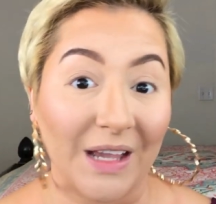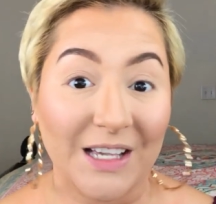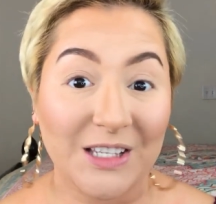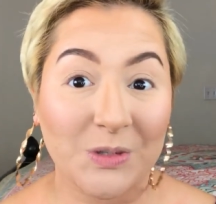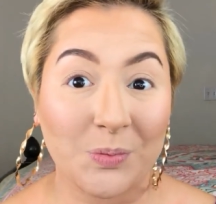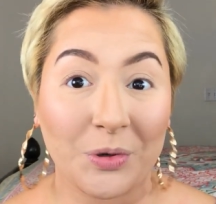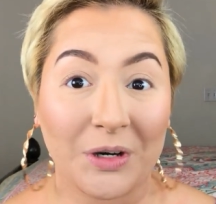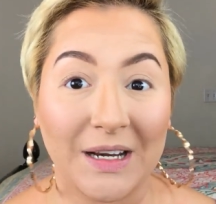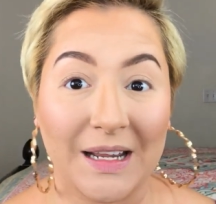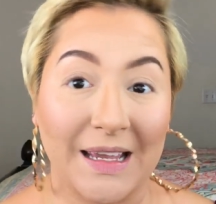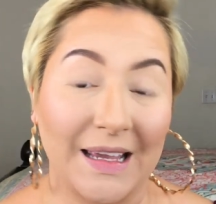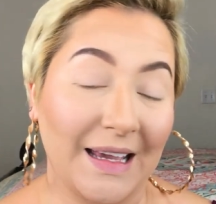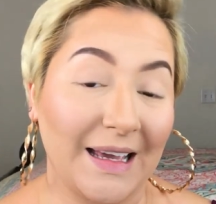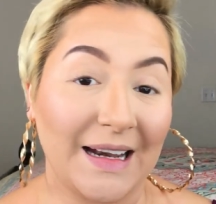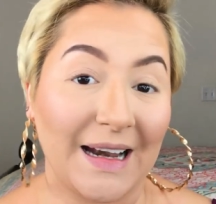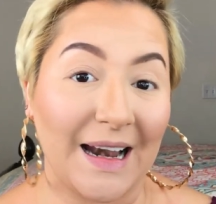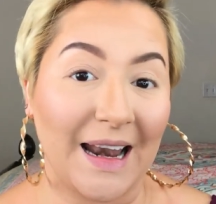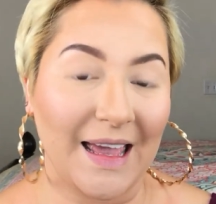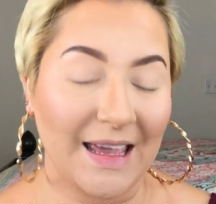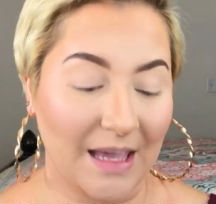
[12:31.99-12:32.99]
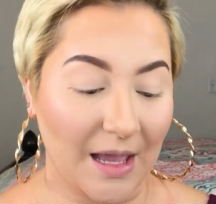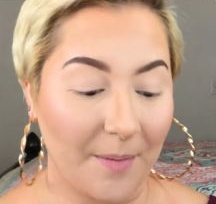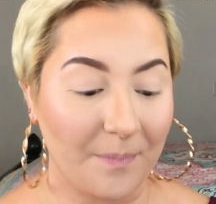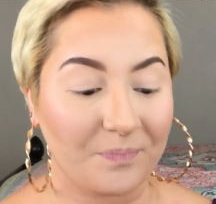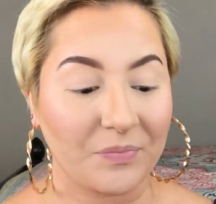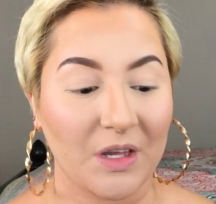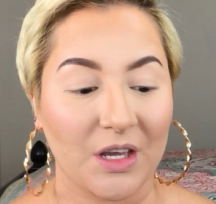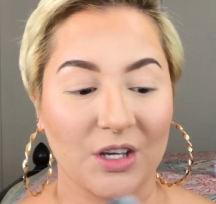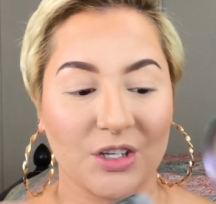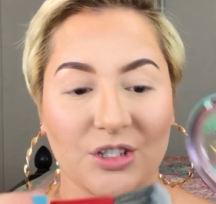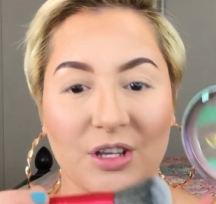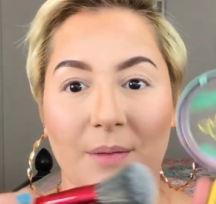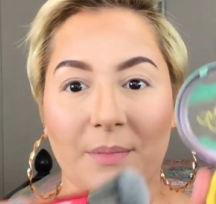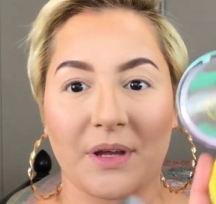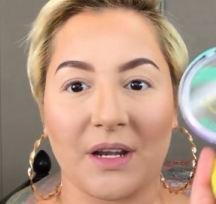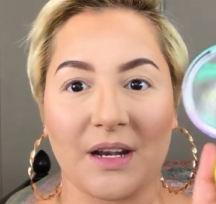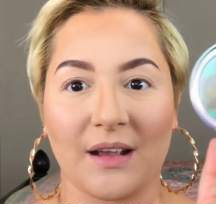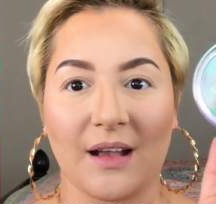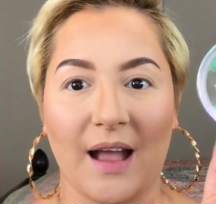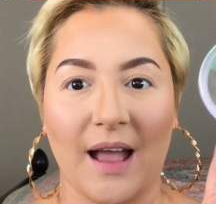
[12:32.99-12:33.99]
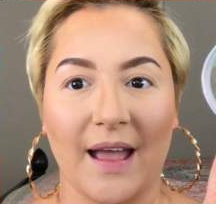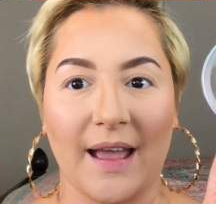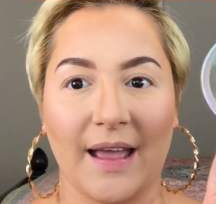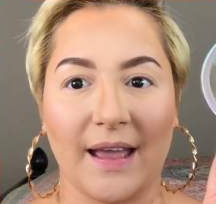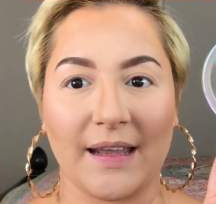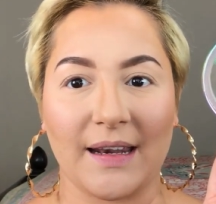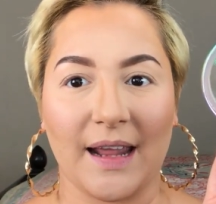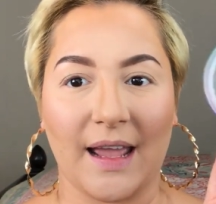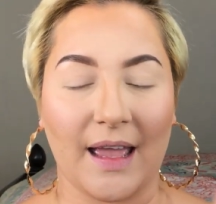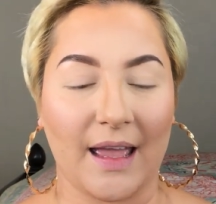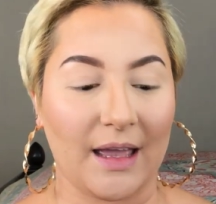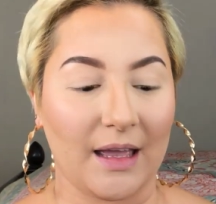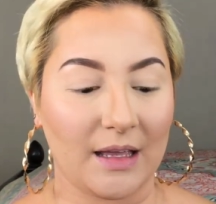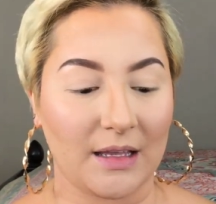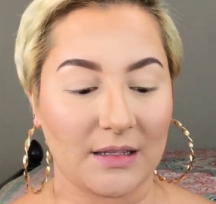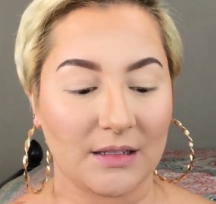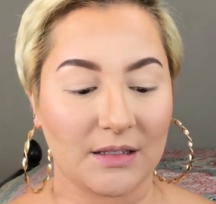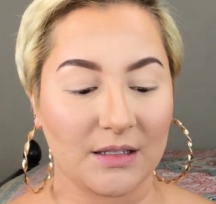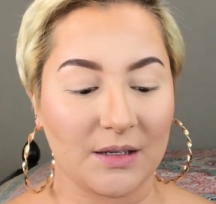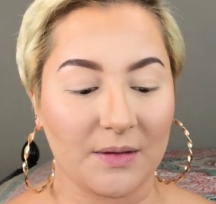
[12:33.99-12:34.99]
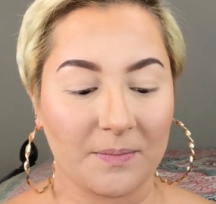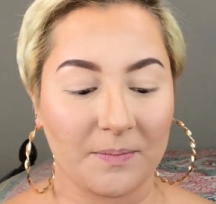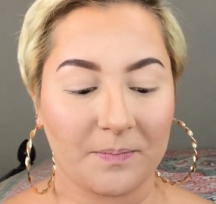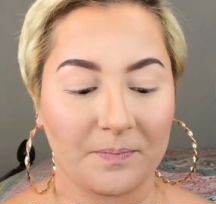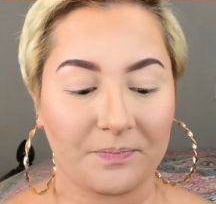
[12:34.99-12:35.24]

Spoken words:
it's pretty, and I like it. So I'm gonna go ahead and